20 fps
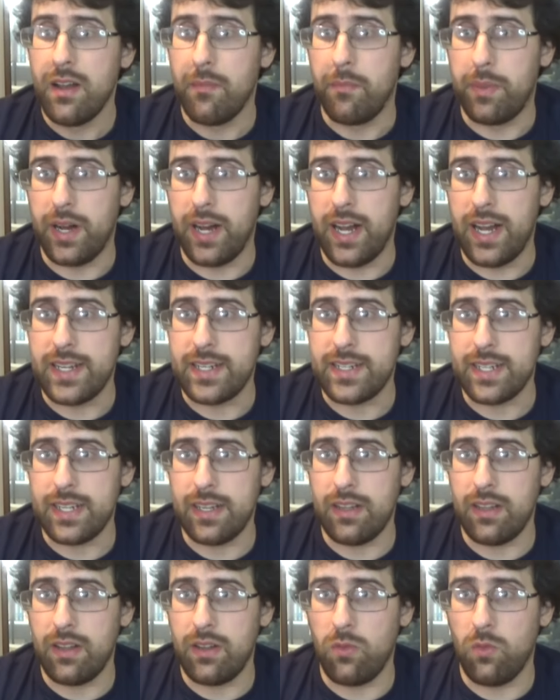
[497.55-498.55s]
But
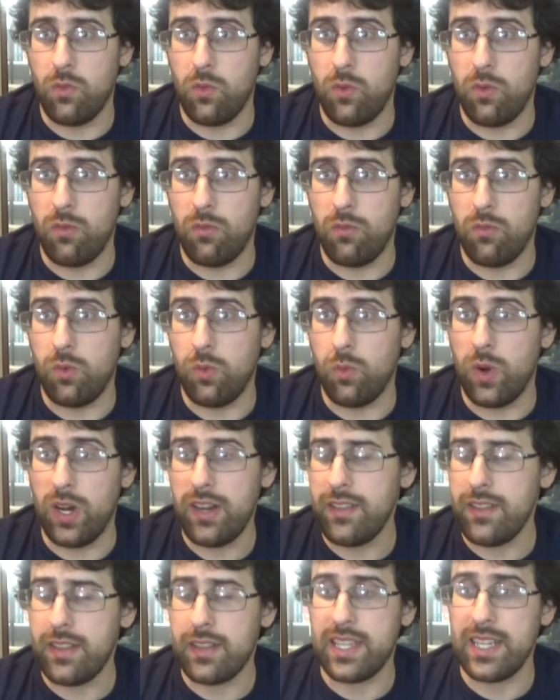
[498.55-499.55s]
one
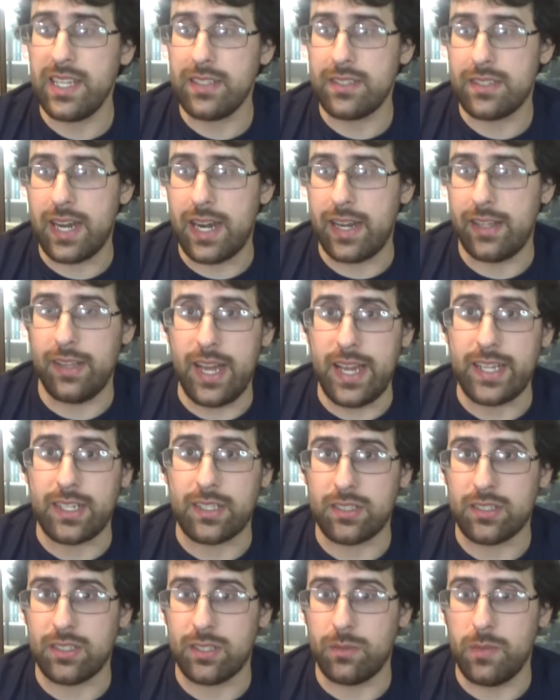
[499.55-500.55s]
of the things that I like
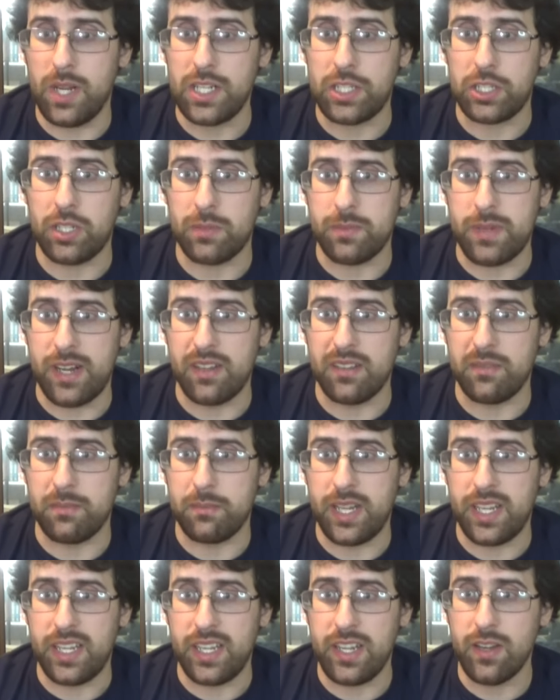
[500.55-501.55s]
so much about
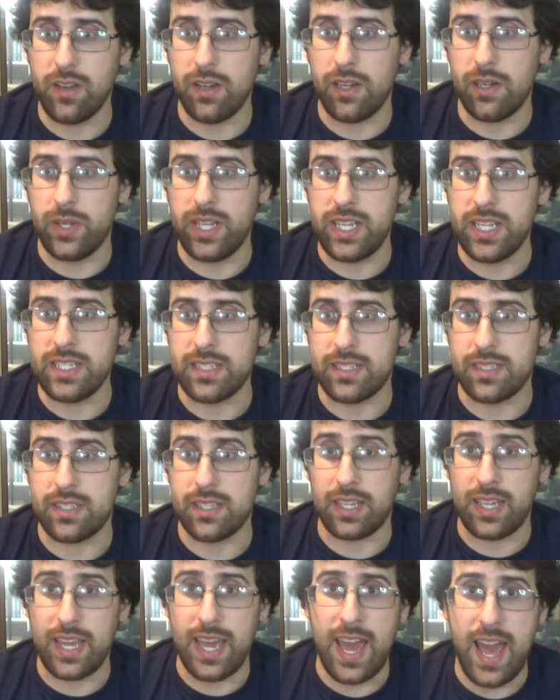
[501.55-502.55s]
My Hero is
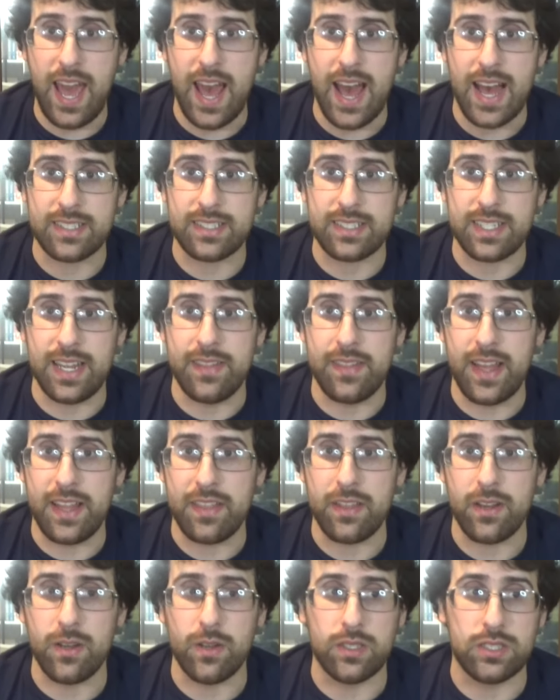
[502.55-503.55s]
the cast, and that
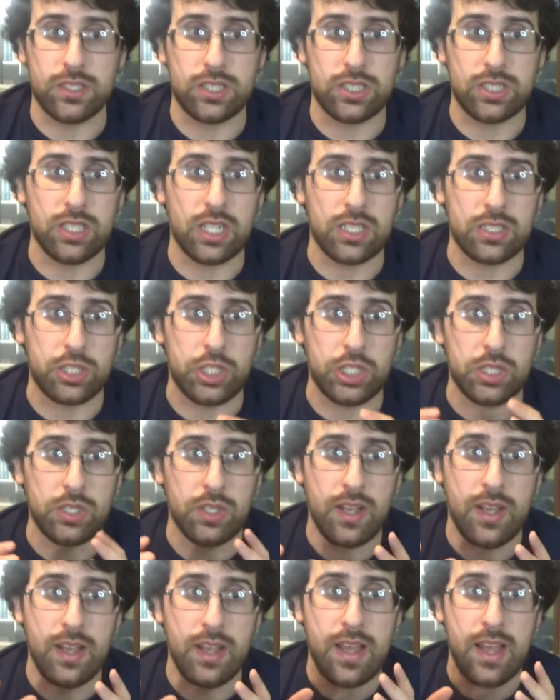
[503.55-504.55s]
there is such
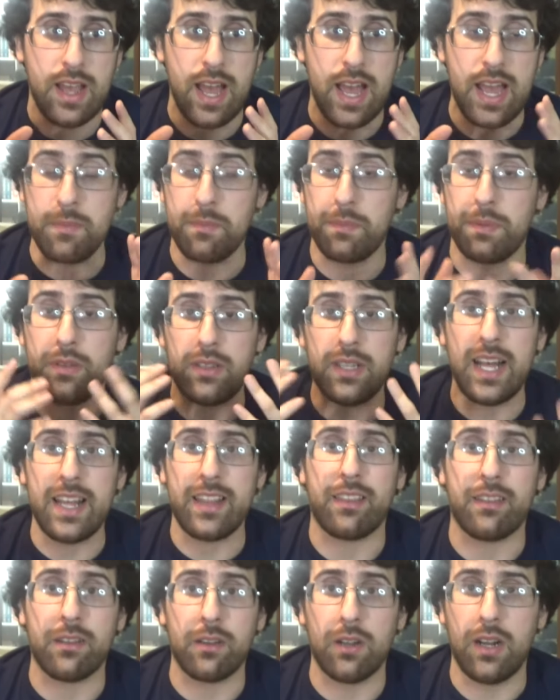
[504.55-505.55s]
a
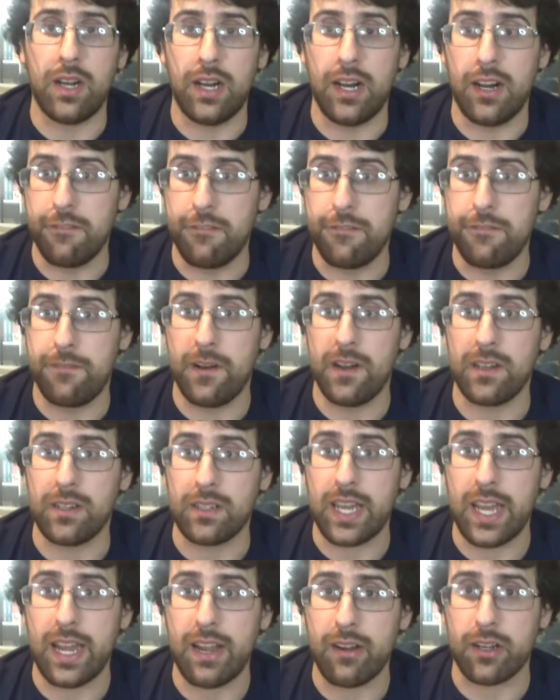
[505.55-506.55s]
plethora of
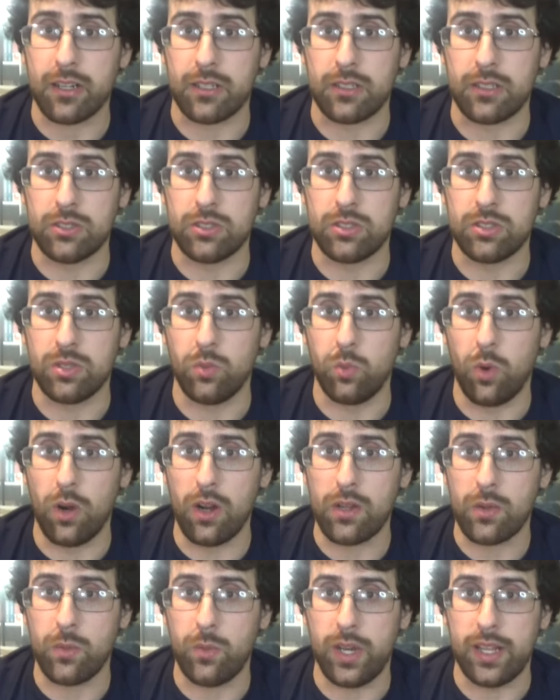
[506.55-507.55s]
fun characters to
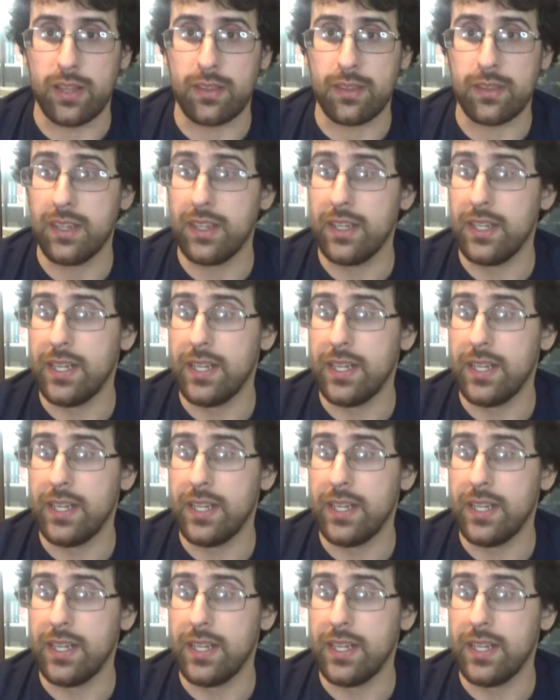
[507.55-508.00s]
work with.